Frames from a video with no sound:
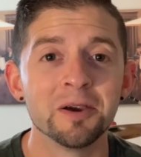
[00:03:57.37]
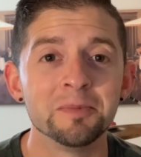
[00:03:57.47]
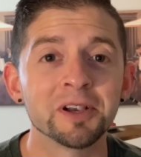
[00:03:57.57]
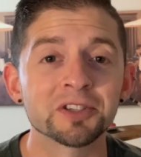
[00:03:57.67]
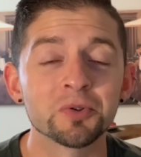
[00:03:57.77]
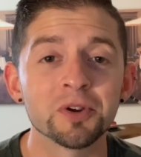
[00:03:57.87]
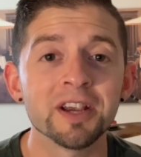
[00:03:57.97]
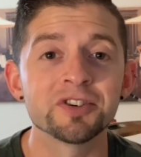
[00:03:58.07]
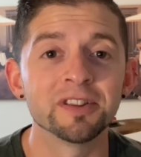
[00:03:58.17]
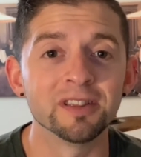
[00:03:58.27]
because
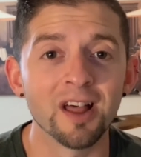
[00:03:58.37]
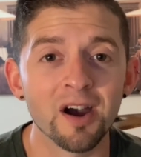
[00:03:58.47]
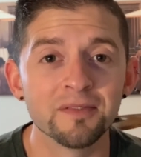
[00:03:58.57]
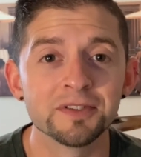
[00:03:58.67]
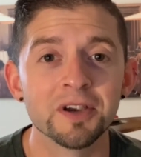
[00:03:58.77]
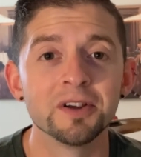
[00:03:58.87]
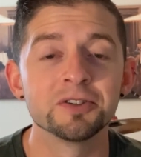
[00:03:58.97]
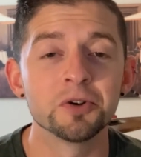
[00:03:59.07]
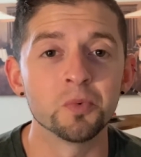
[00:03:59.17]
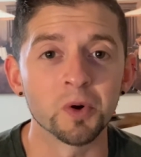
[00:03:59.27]
creation loves
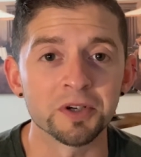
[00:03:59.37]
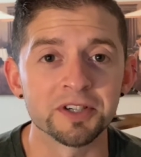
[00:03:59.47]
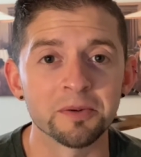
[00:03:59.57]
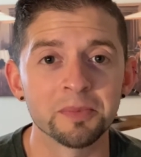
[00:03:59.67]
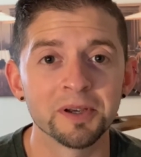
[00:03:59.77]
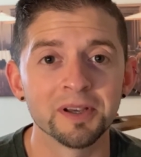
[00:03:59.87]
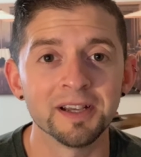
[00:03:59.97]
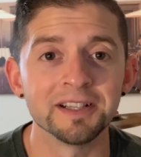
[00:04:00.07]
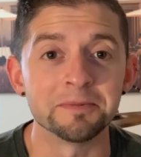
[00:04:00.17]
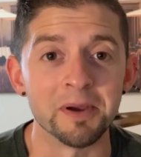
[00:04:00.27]
to worship
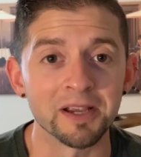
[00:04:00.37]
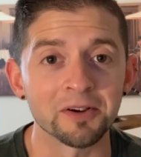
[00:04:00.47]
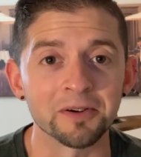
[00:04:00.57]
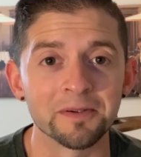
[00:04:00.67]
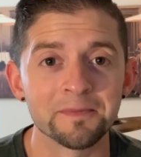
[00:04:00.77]
its maker.